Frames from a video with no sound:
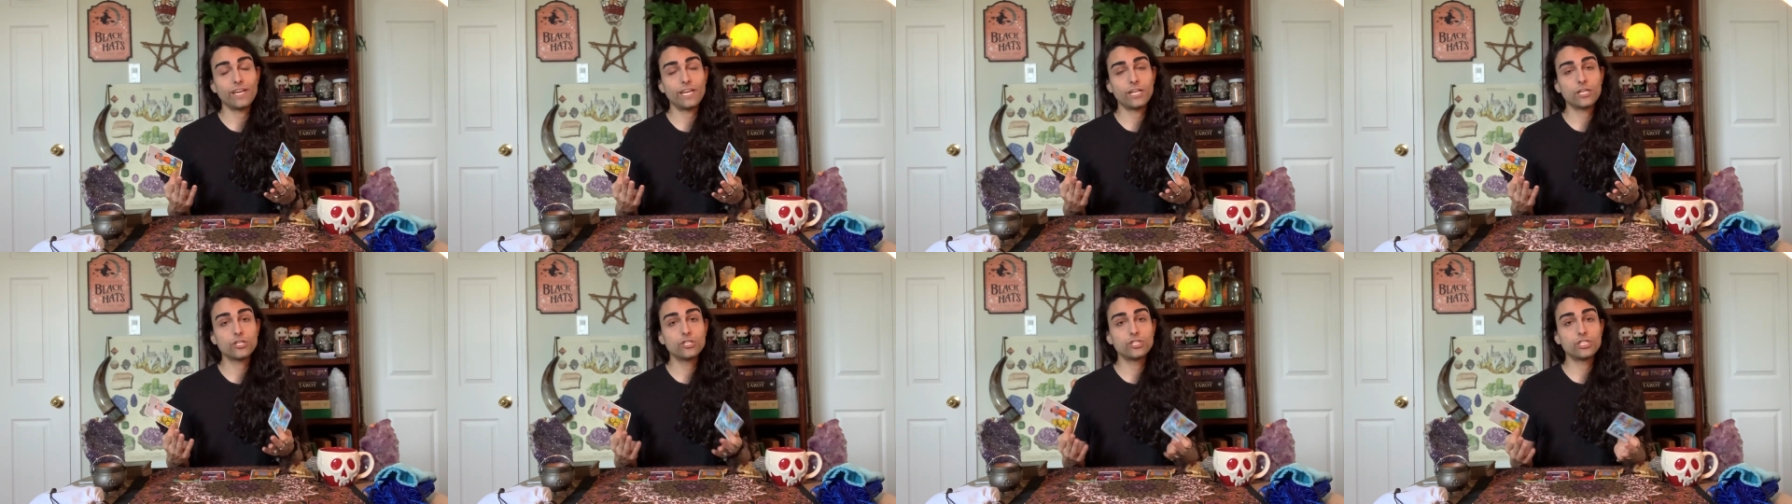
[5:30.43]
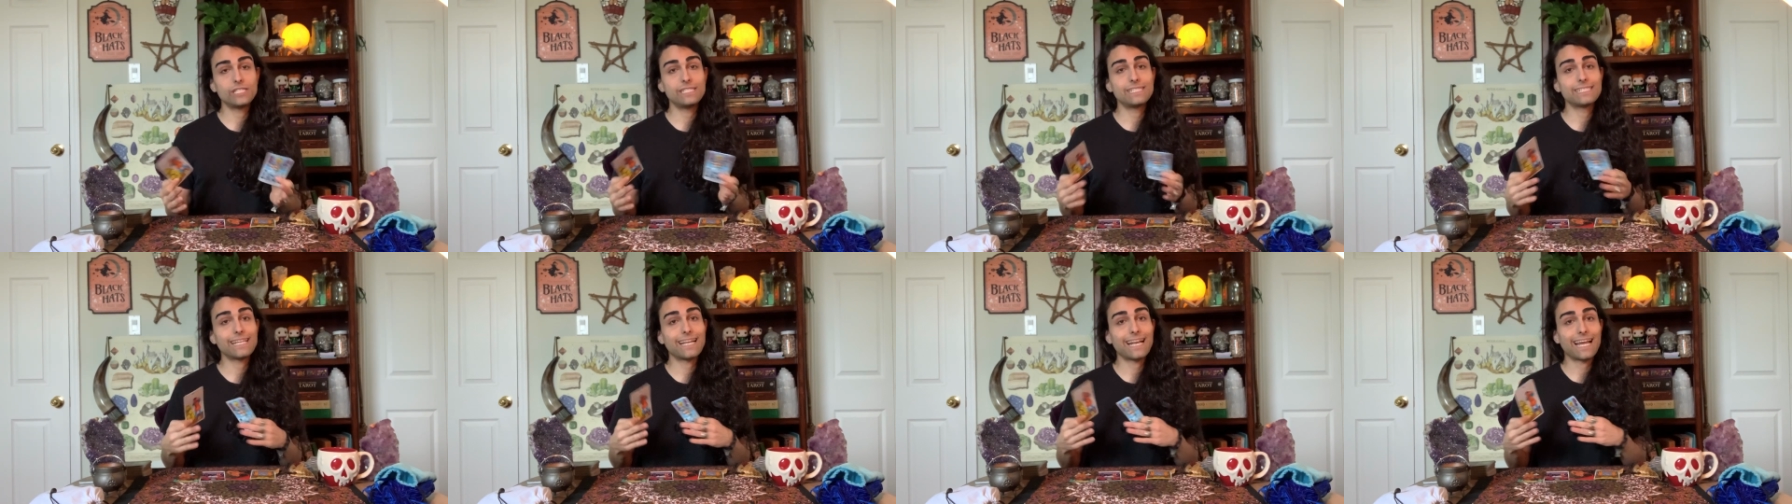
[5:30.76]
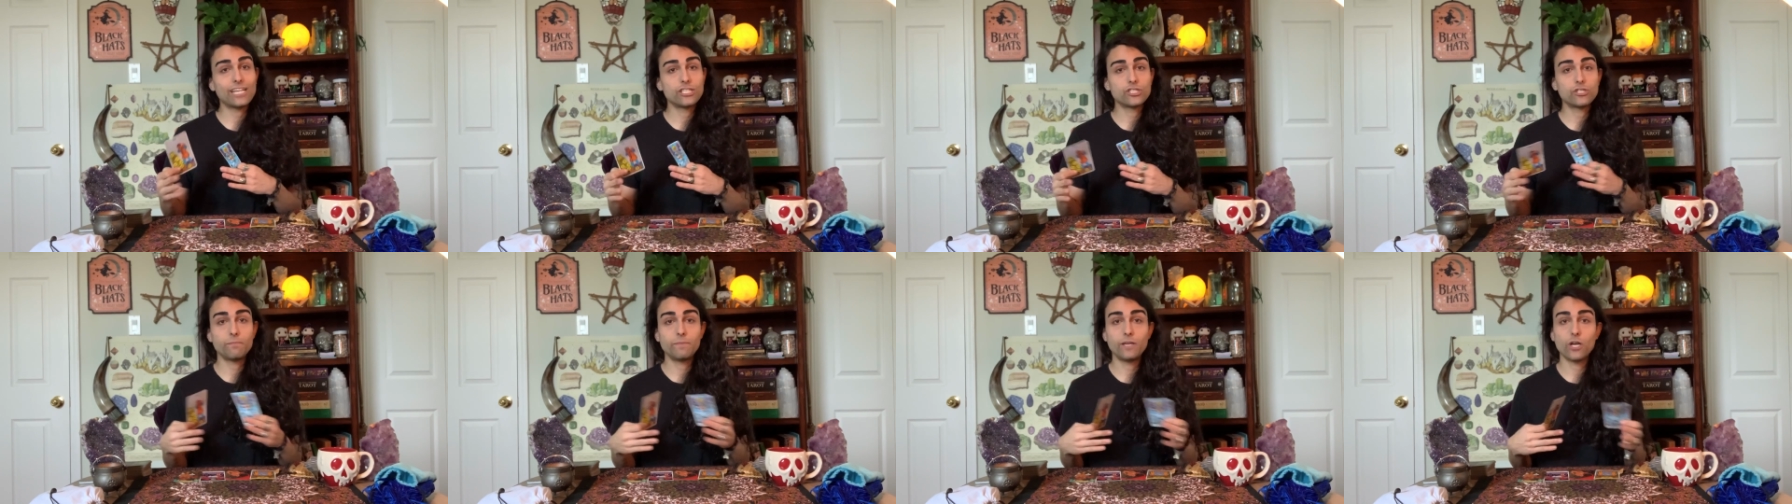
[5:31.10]
energies that
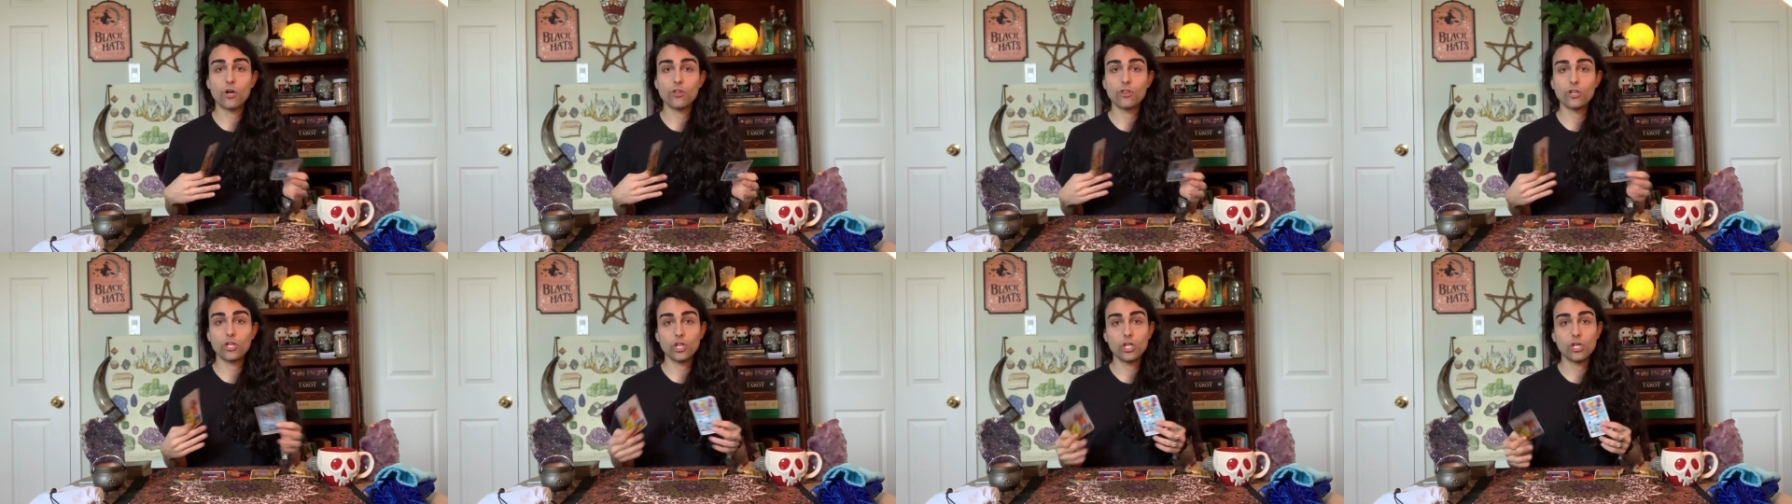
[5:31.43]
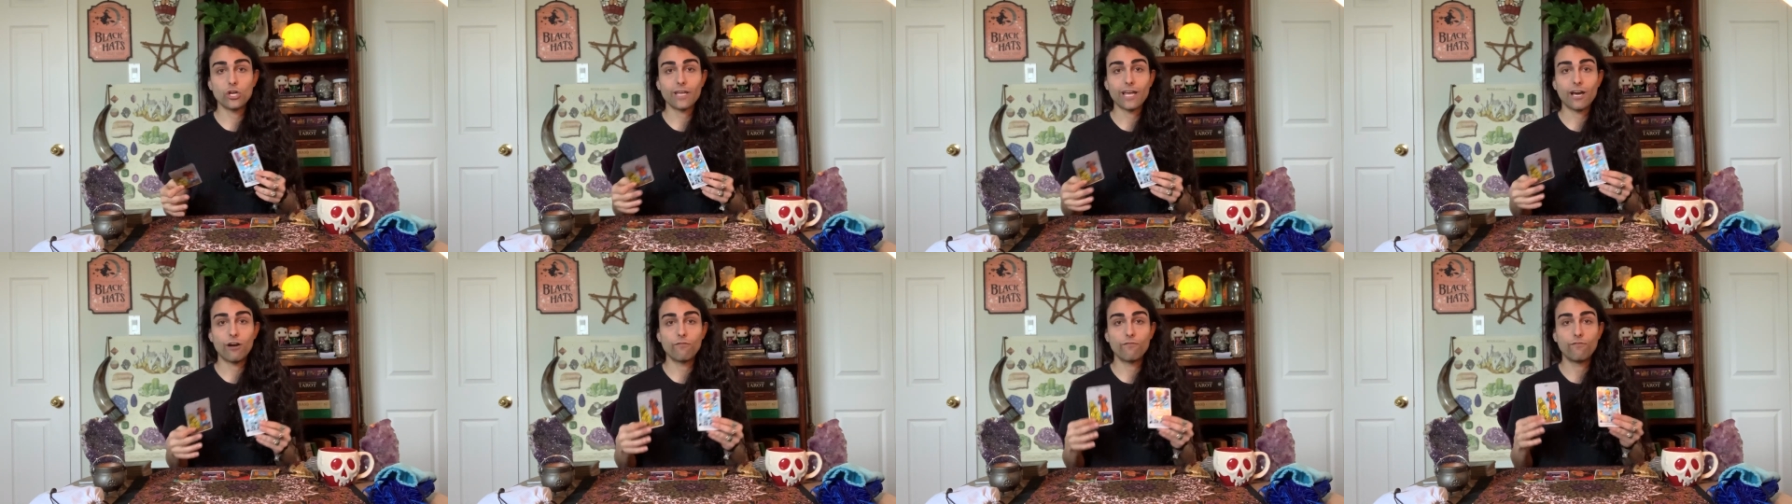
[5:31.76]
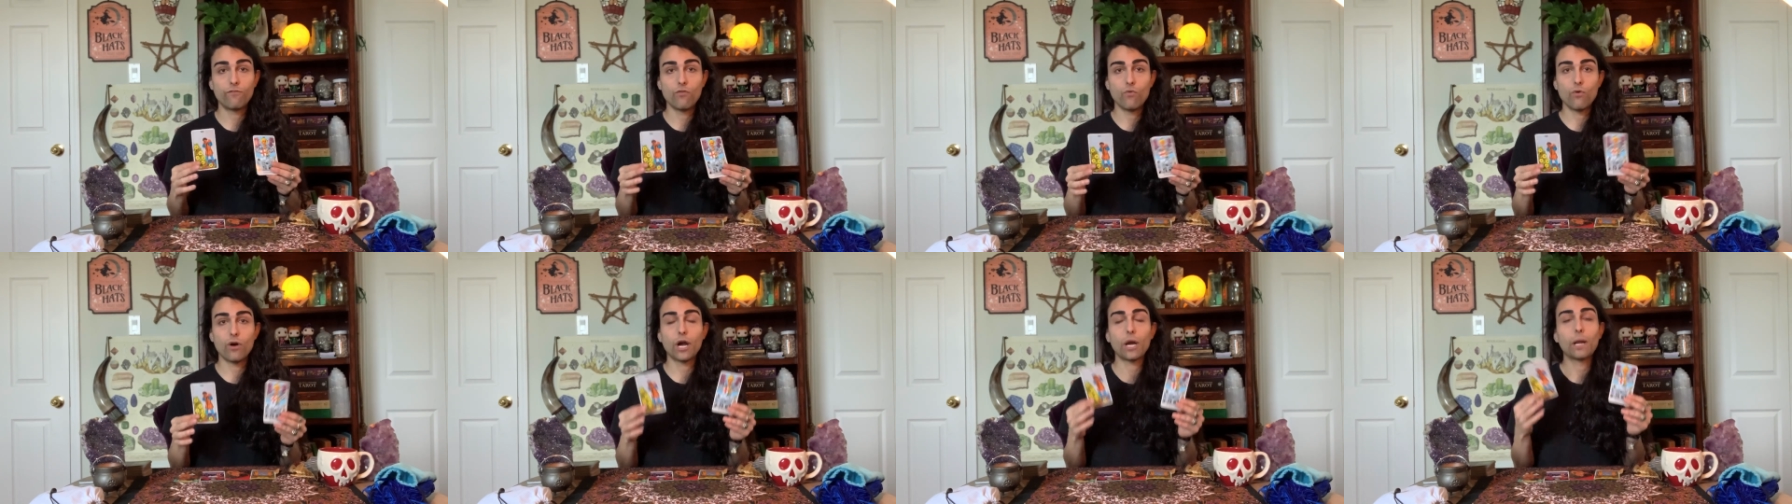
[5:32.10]
I should be on the lookout
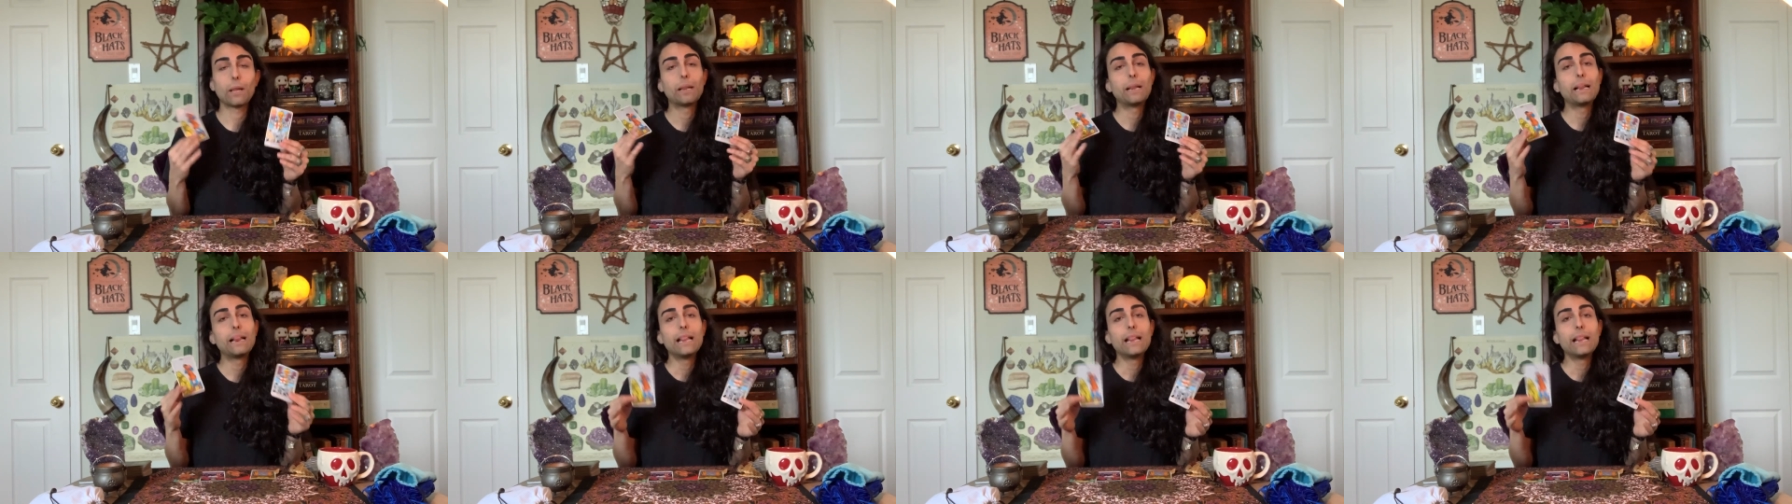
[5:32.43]
for?